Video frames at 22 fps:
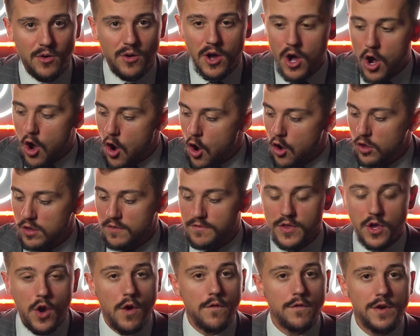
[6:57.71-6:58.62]
all of the
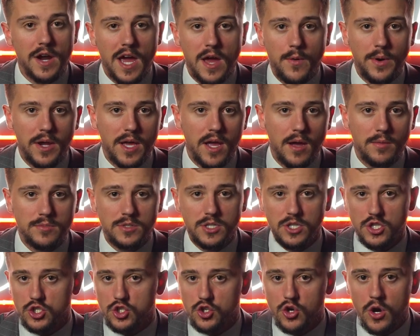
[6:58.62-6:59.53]
overhead when it comes to the
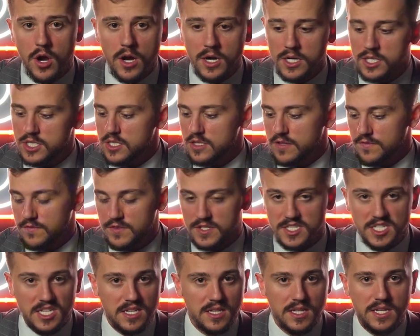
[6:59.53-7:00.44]
trucks, to the
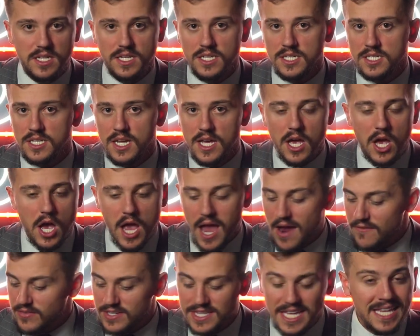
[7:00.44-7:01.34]
facilities,
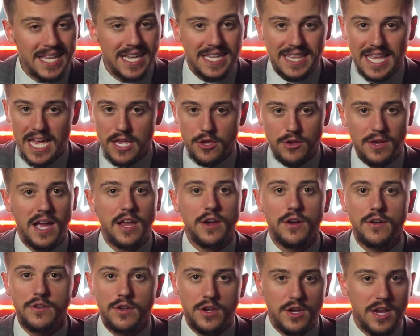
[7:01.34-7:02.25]
everything like that. You got
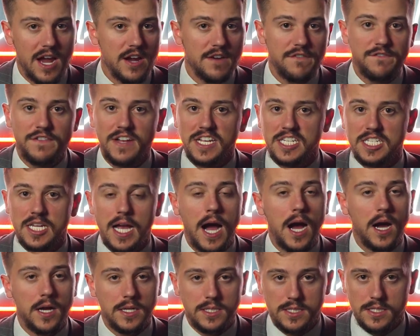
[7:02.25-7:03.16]
your fixed
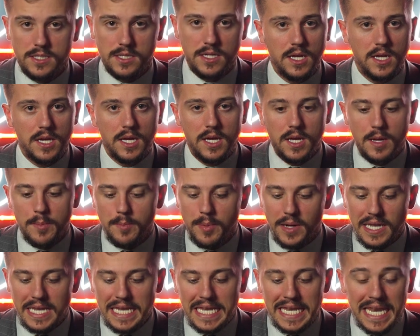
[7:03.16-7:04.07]
cost.
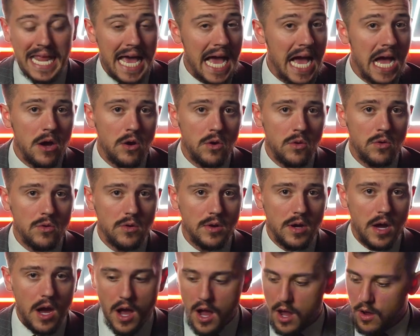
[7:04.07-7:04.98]
But now,
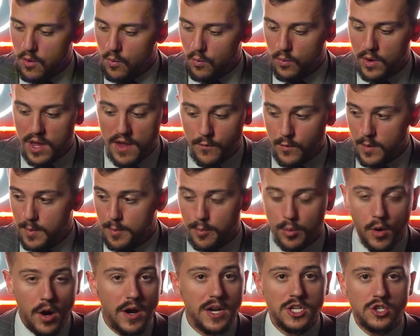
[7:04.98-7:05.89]
if we
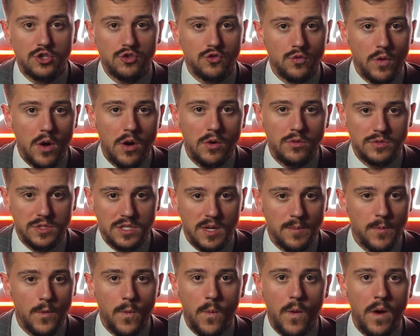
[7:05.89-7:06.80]
brought in drones,
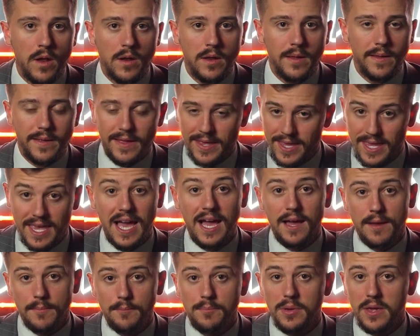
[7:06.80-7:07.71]
number one,
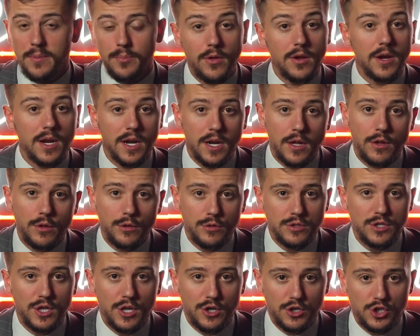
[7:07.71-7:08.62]
people are going to lose
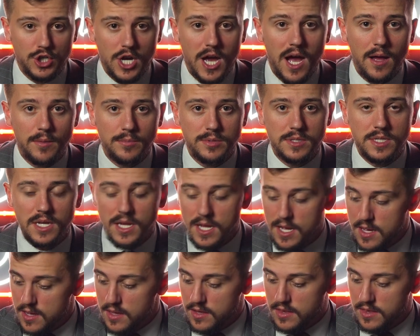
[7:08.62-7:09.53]
their jobs.
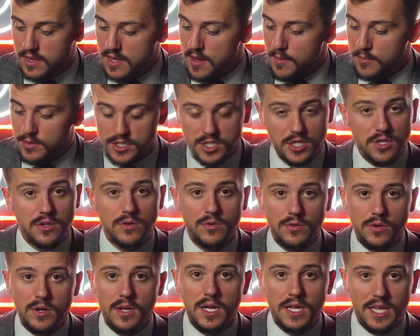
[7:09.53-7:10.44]
Number two,
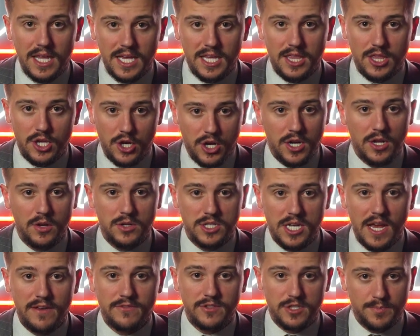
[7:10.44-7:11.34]
they're going to
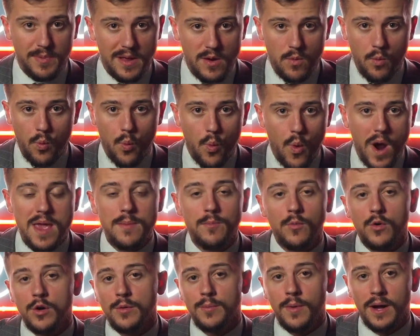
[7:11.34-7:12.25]
have to spend way
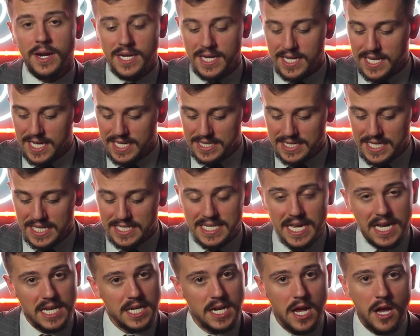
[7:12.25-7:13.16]
more money to get that
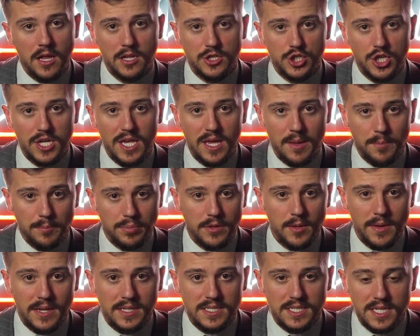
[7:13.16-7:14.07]
technology
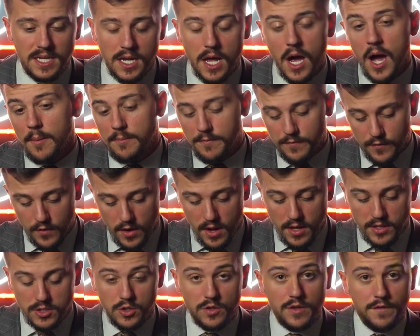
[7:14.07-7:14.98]
implemented up front.
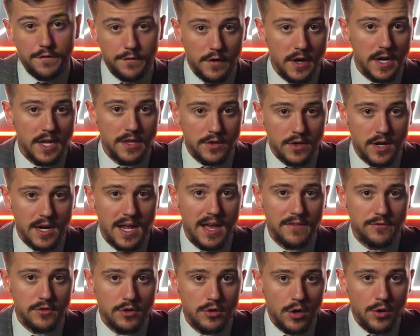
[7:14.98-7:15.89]
So the front end, they're going to have
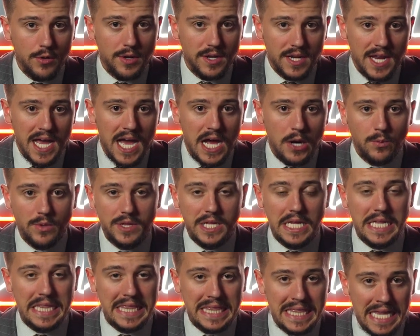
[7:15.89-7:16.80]
to load it down with a
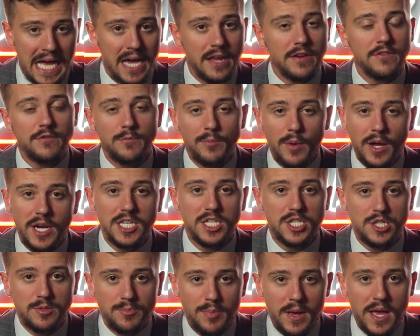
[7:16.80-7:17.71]
lot of money
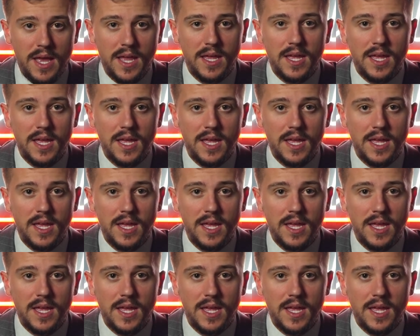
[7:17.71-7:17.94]
spent